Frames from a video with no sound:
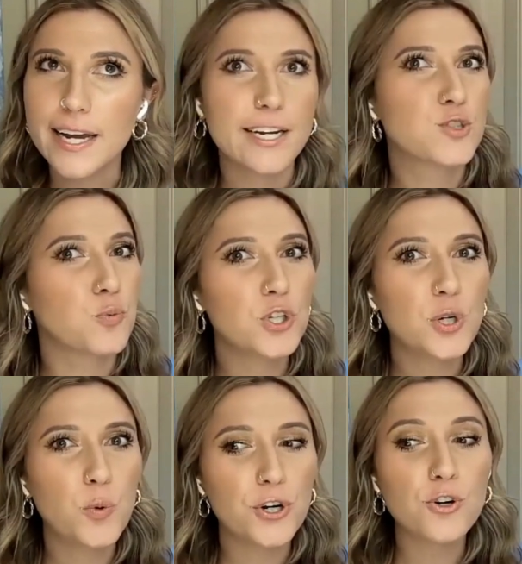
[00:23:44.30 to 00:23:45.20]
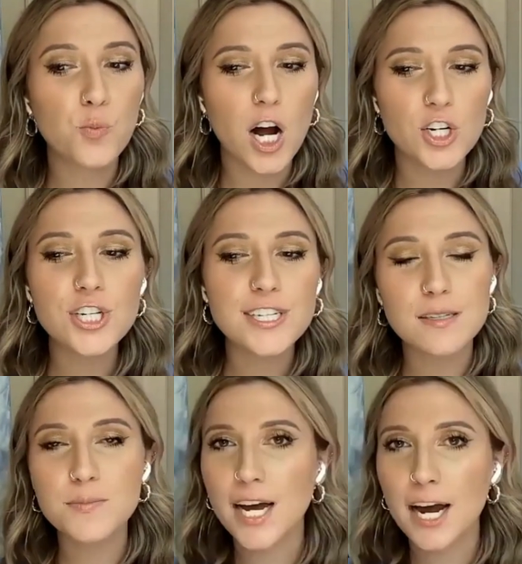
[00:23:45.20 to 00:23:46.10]
it's really weird watching
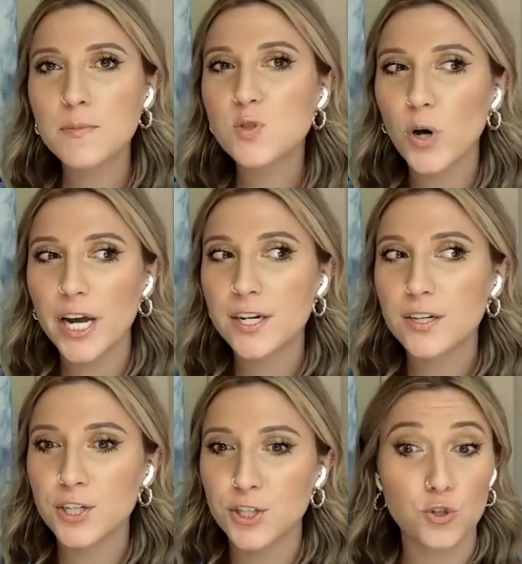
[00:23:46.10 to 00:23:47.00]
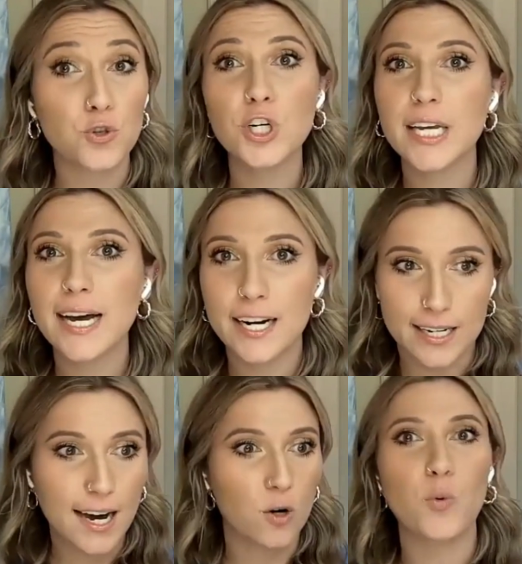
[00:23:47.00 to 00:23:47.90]
it sometimes when you're looking at
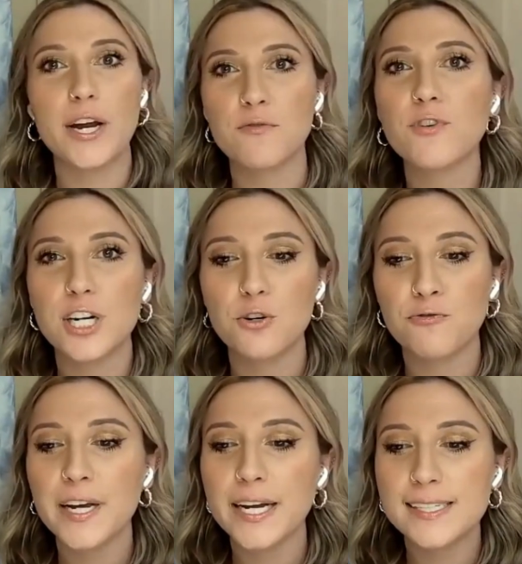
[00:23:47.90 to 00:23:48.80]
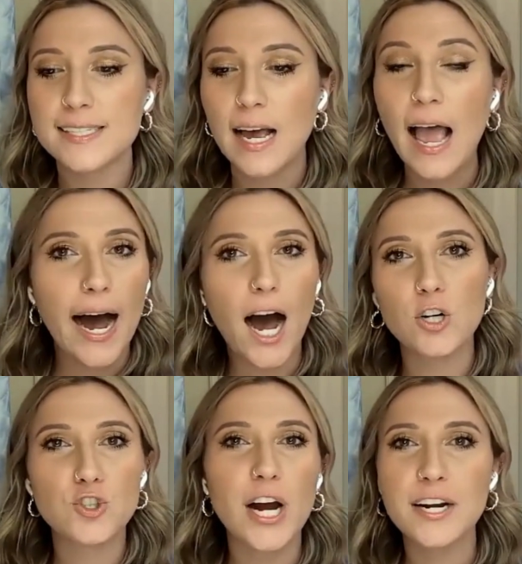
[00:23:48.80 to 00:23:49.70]
it kind of right in front of your face,
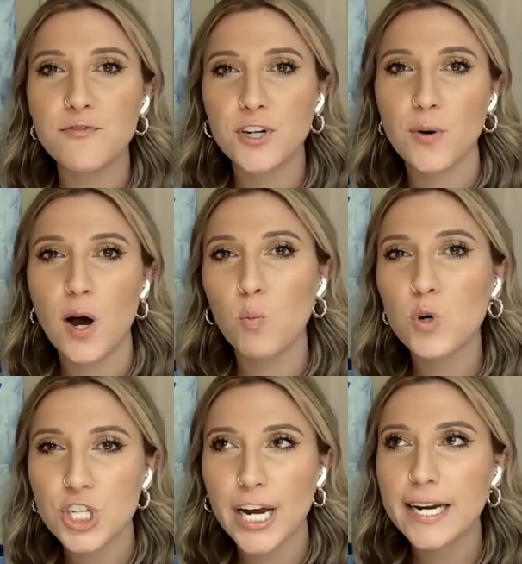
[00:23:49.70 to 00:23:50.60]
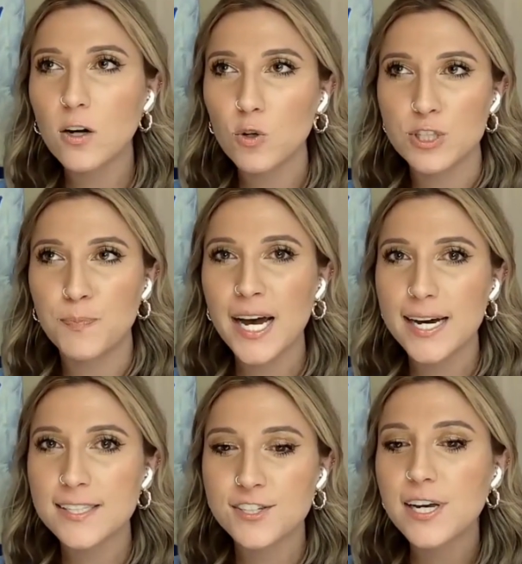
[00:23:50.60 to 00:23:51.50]
trying to figure out which angle is
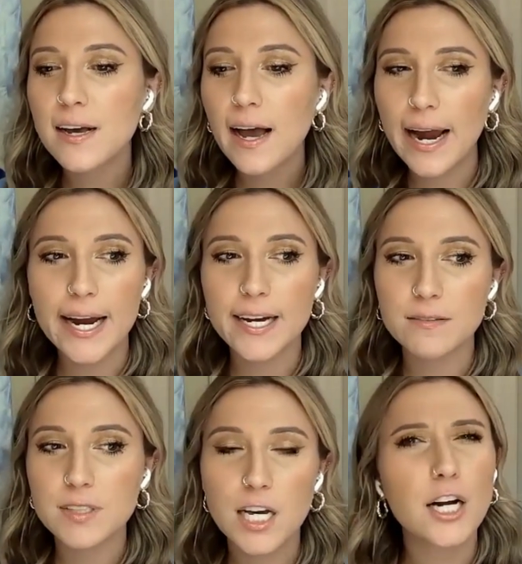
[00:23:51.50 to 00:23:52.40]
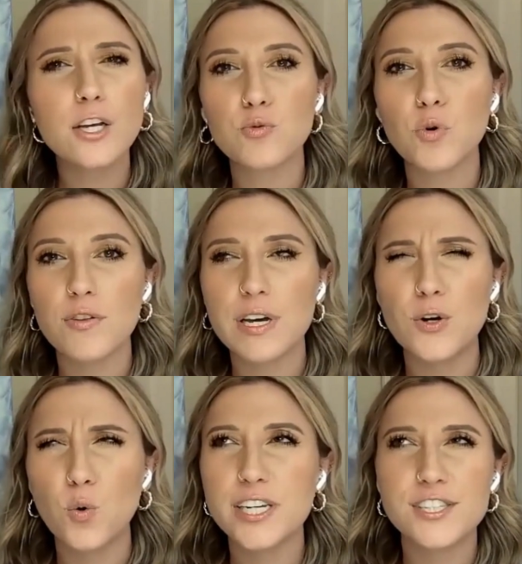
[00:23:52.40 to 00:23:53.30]
best and cutting through all
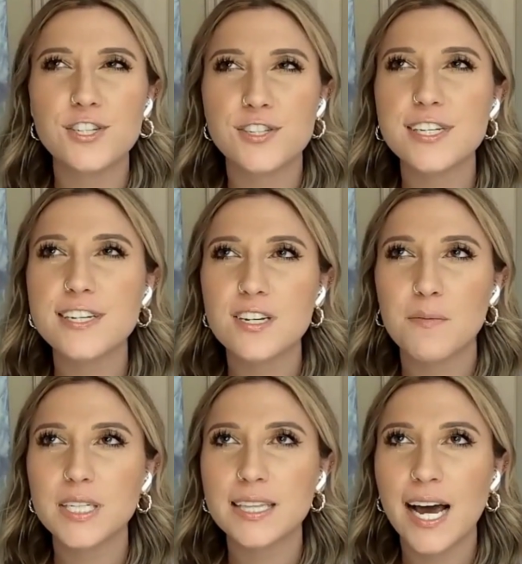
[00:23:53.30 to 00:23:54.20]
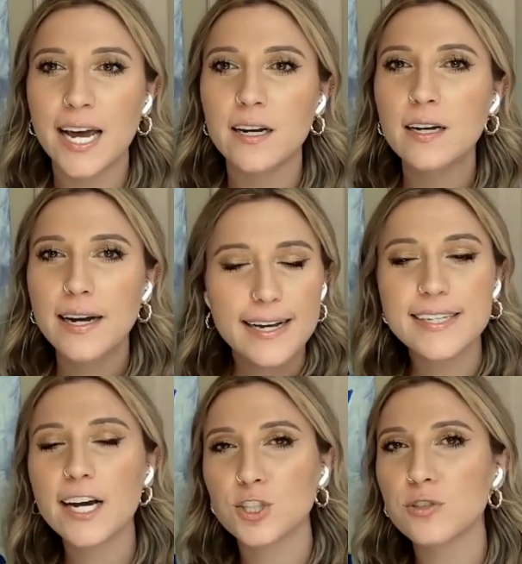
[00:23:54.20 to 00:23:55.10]
that noise to see something that
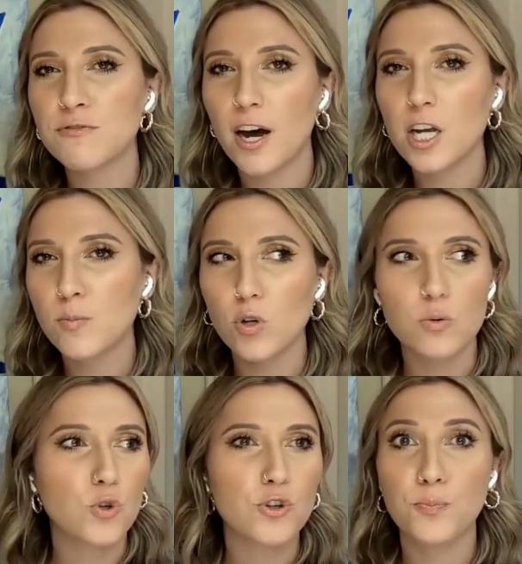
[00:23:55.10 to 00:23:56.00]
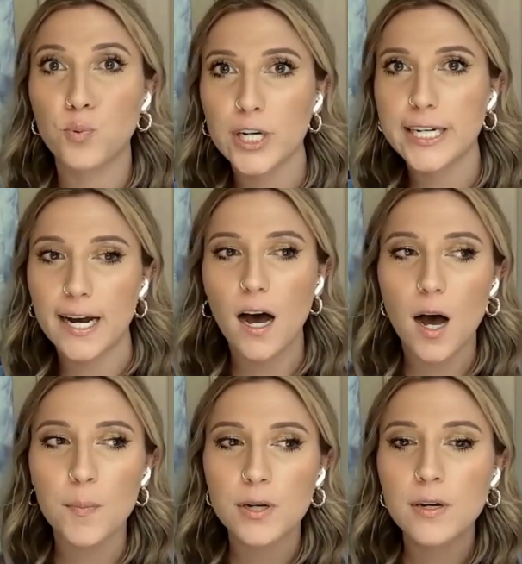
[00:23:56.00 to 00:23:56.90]
is actually valuable and worth bringing
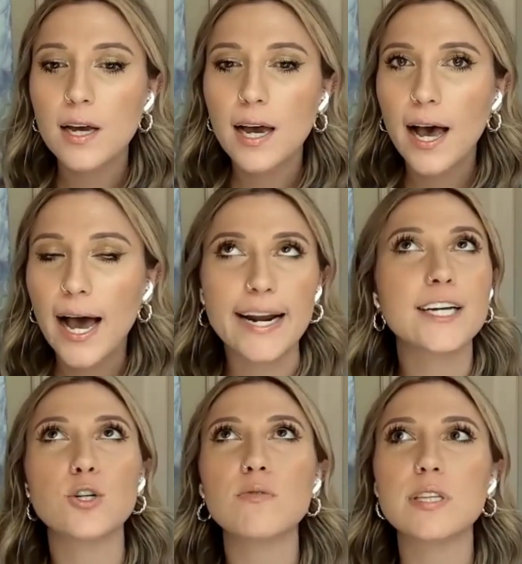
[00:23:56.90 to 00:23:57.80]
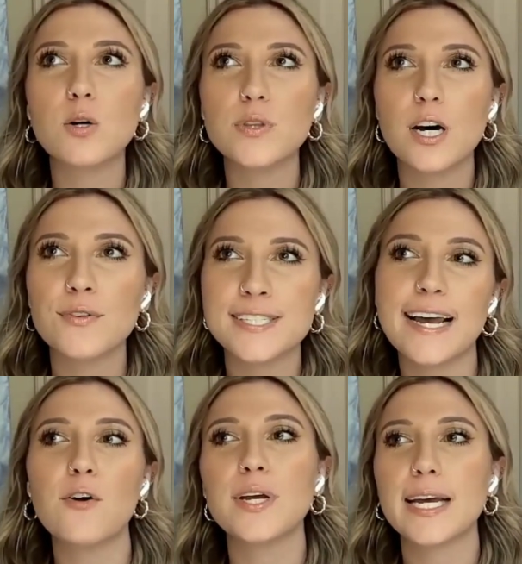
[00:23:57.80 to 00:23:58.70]
up. And I don't think without the
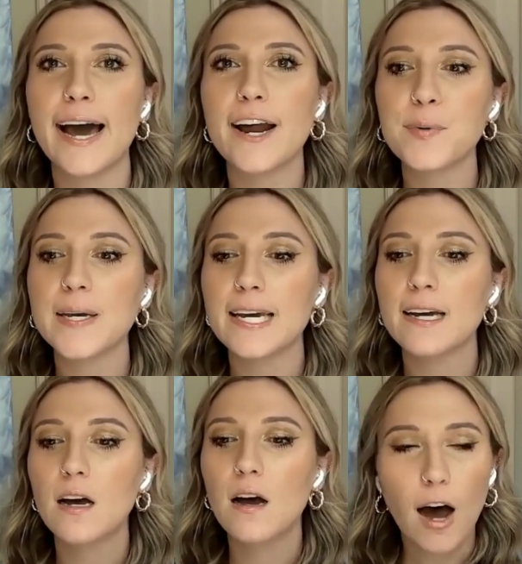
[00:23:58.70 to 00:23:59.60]
Scouting Academy,